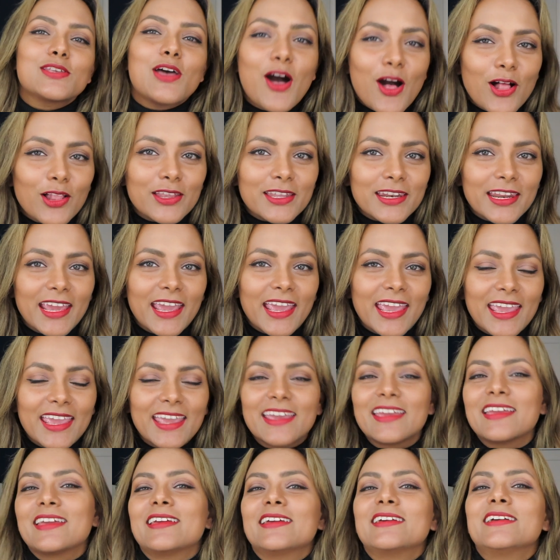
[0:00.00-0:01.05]
holiday.
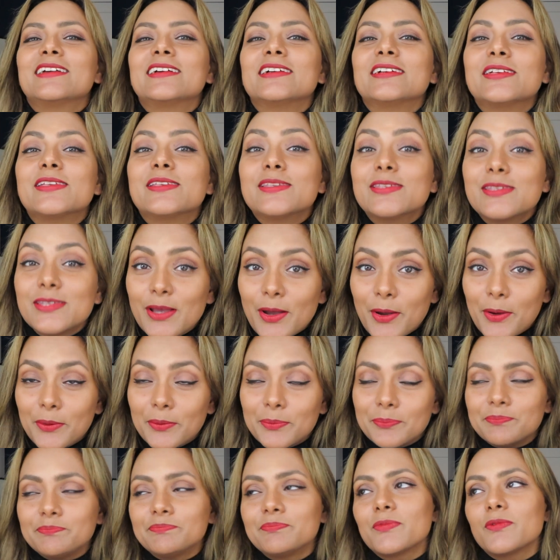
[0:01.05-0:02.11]
So
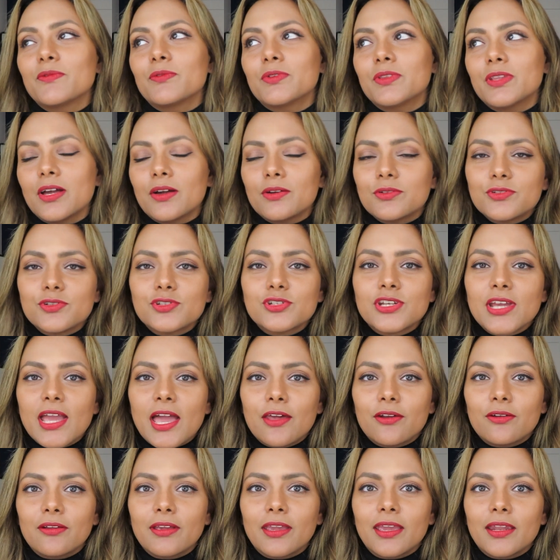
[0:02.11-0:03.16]
without
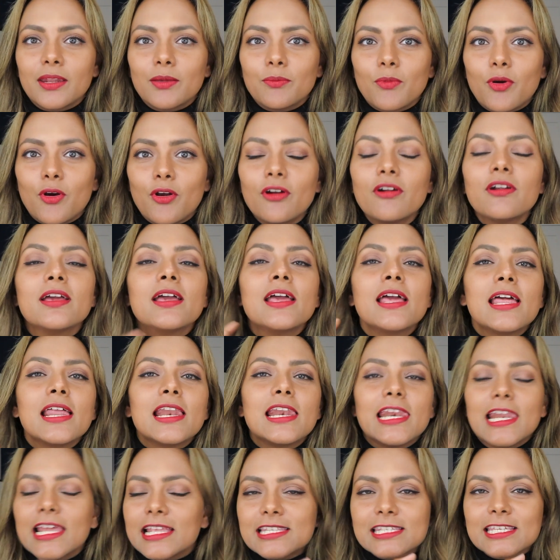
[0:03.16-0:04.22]
chattering anymore,
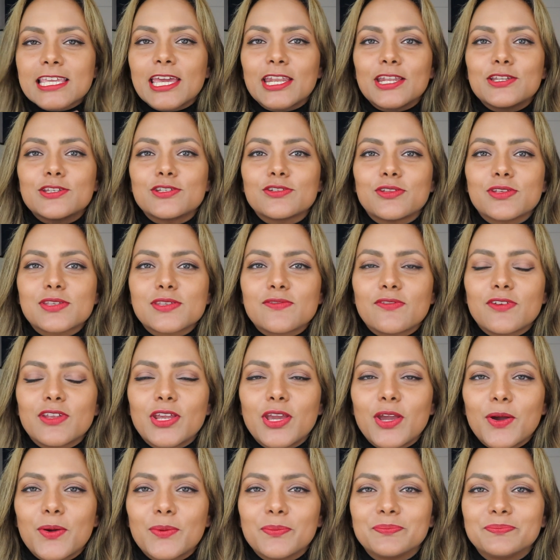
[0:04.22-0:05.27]
let's get into this video.